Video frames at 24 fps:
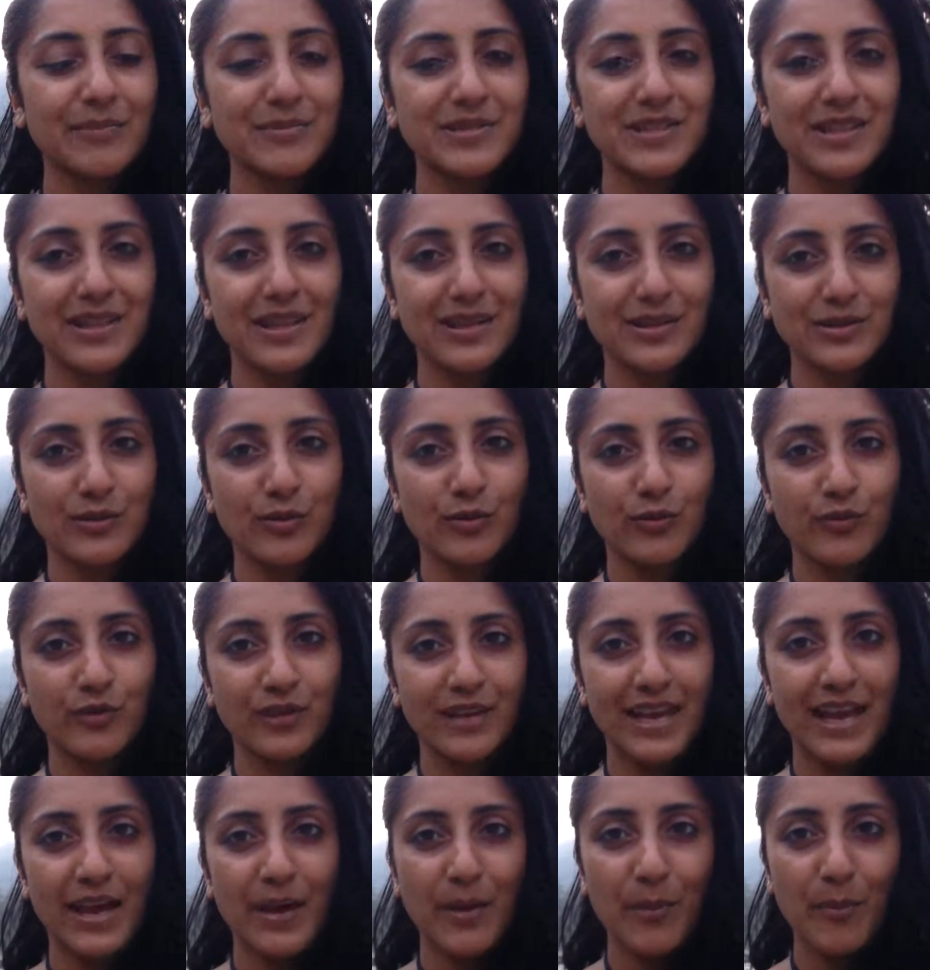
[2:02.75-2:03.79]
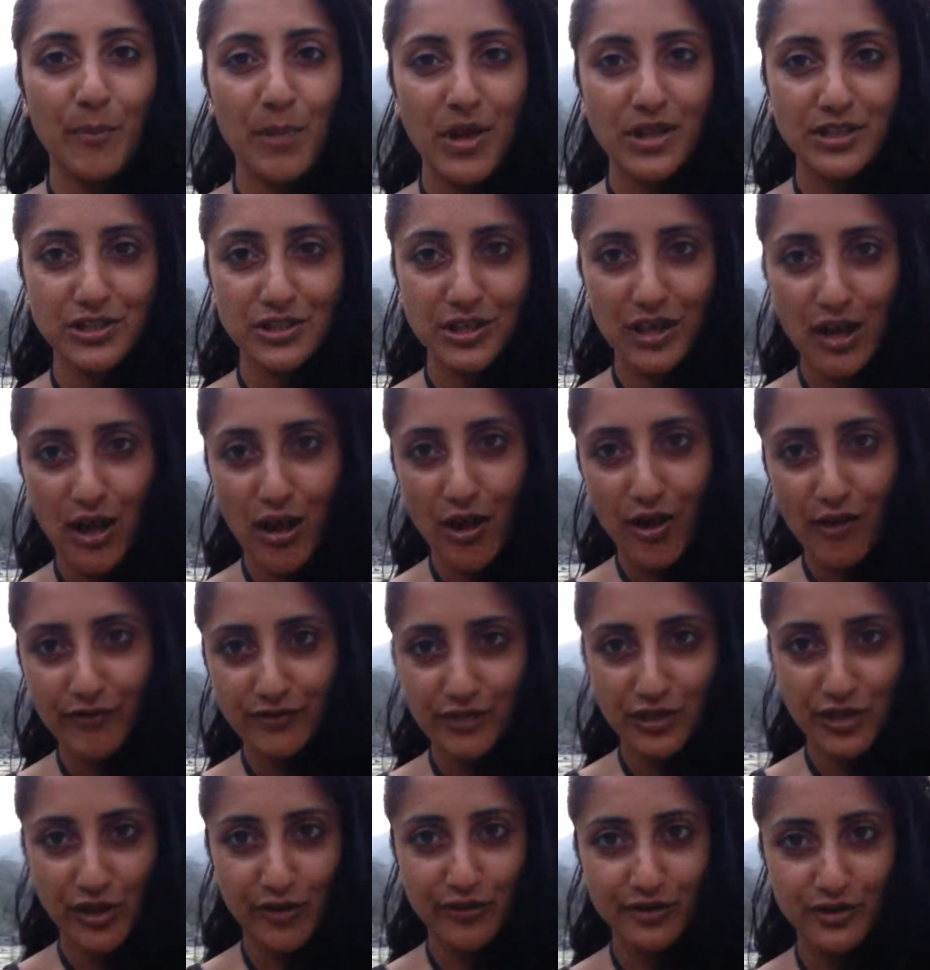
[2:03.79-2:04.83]
So that's all for now. Much
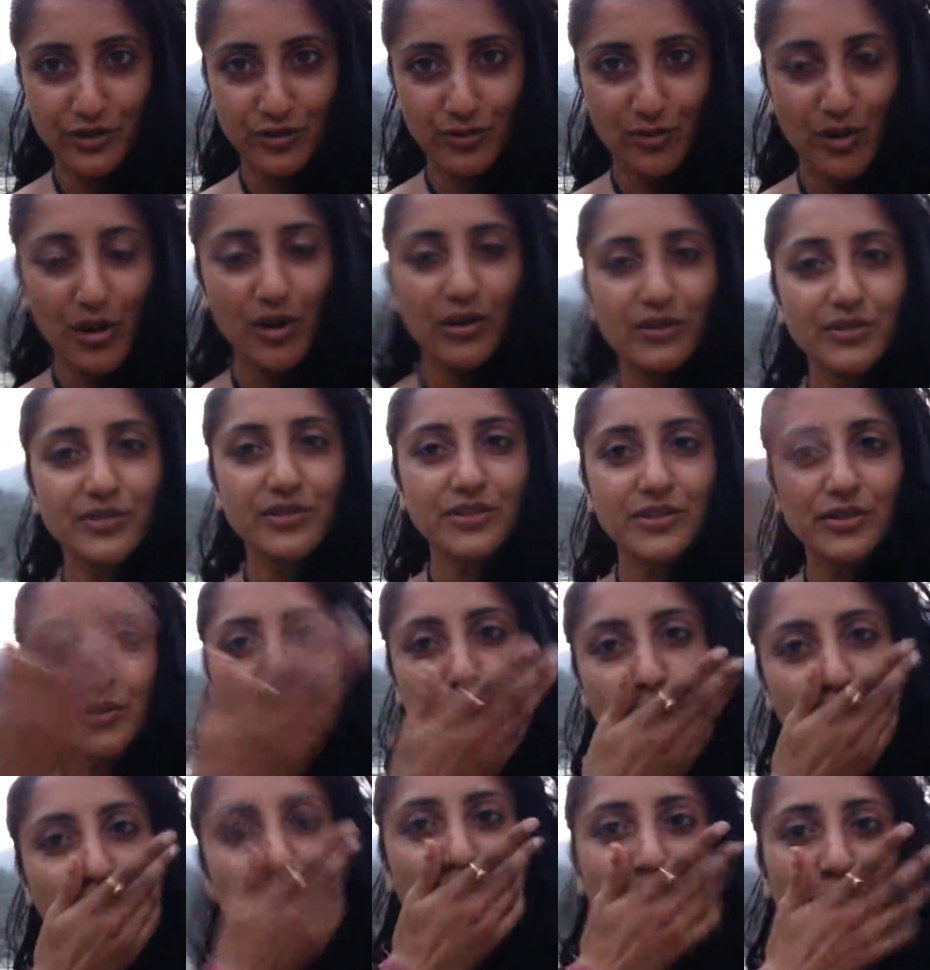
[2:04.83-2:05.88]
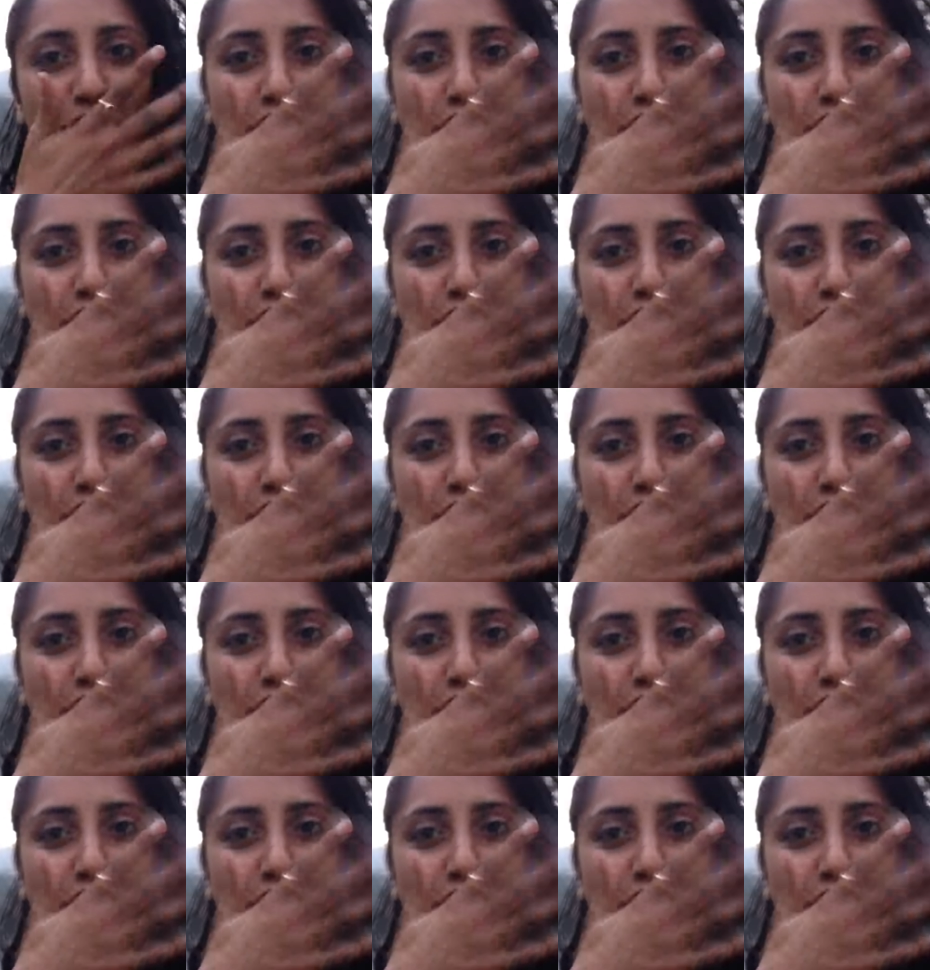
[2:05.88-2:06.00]
love, cherished ones.